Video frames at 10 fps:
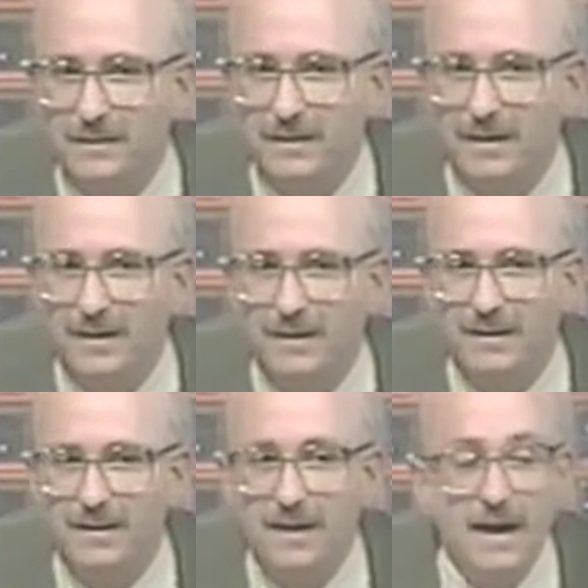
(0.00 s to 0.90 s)
Okay.
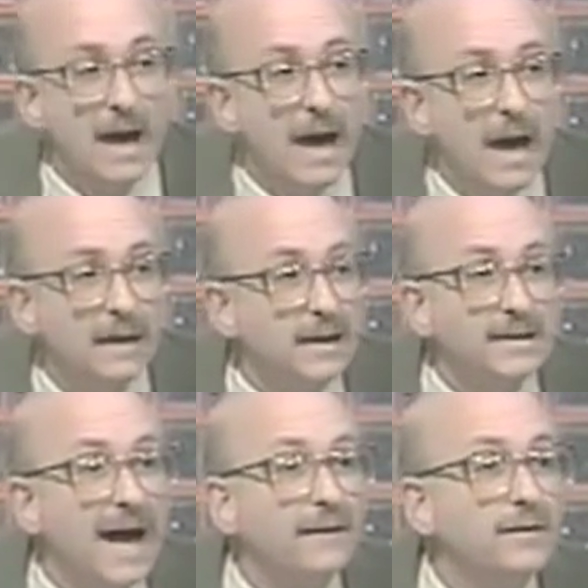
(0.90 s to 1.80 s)
It
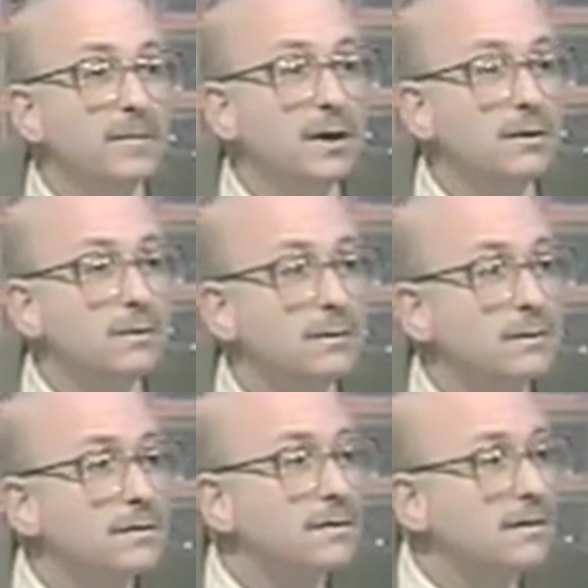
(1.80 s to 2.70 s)
doesn't have to be
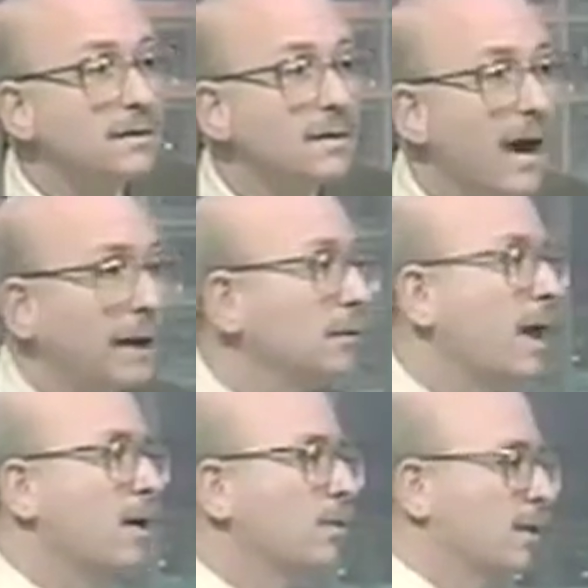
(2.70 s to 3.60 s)
news. I do a
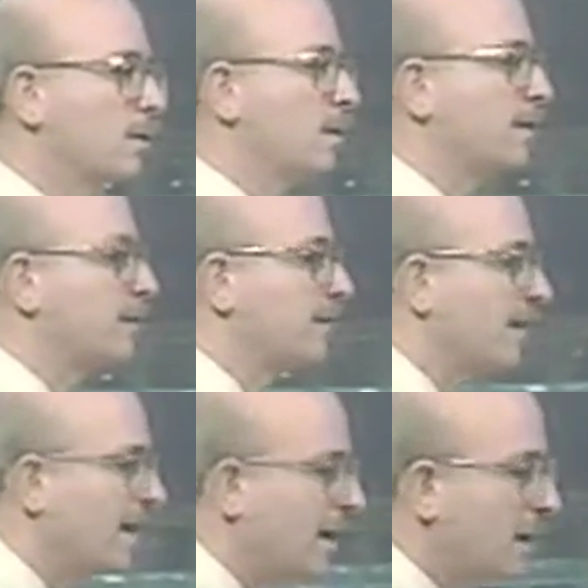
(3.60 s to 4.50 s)
lot of work with,
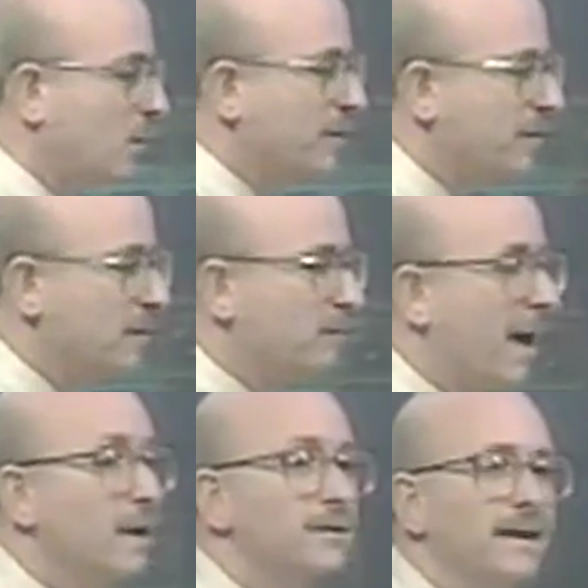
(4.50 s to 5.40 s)
uh, with the
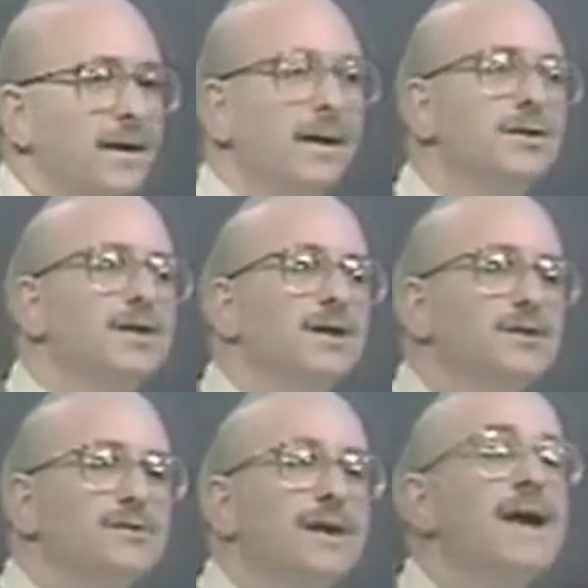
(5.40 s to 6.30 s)
biotechnology
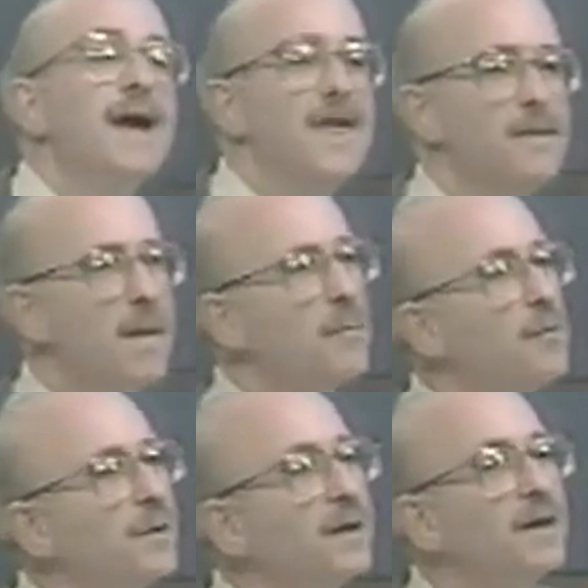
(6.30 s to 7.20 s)
industry, and the
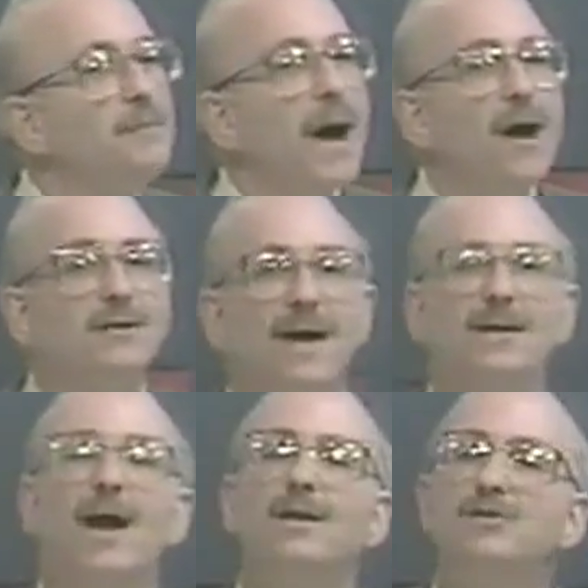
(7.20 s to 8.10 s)
memorability of
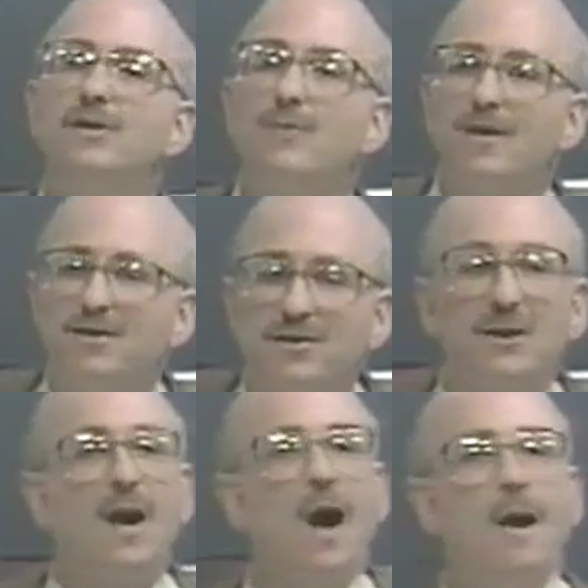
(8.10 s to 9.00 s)
biotechnology risks
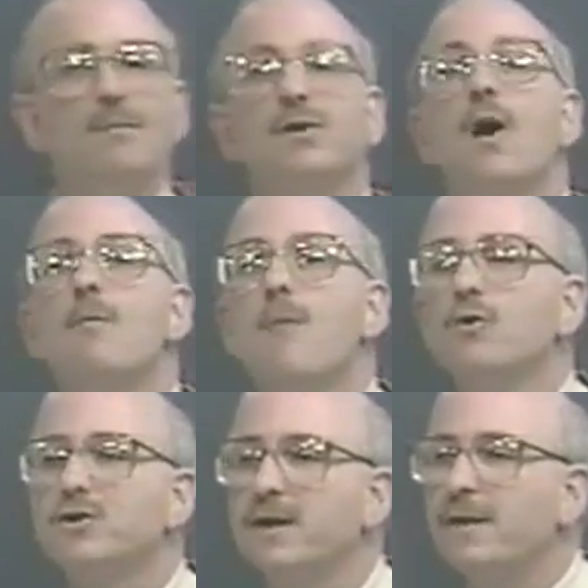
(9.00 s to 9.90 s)
comes
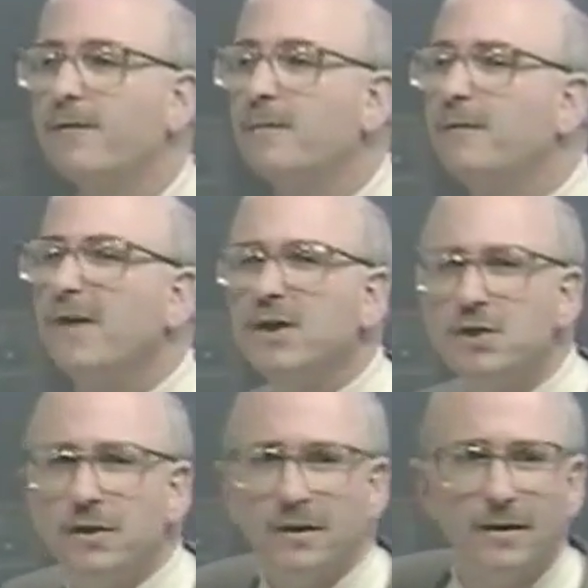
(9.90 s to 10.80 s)
mostly from
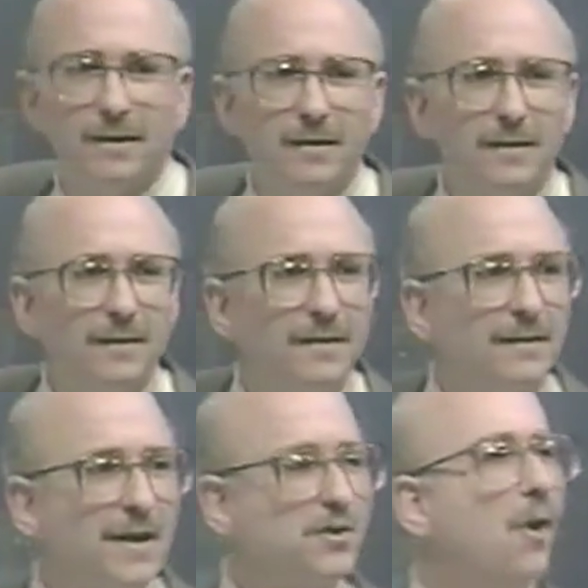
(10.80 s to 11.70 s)
fiction.
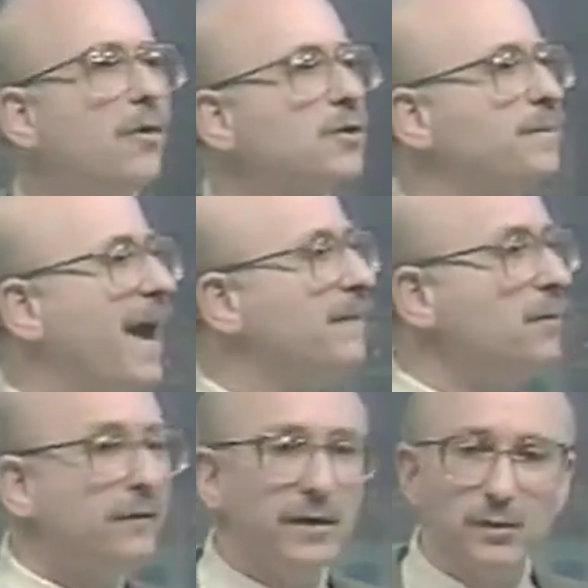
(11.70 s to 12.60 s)
It's all those bad
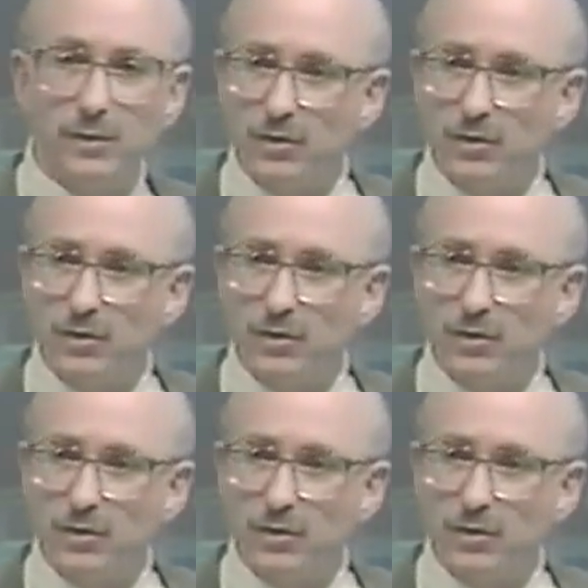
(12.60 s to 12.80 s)
movies we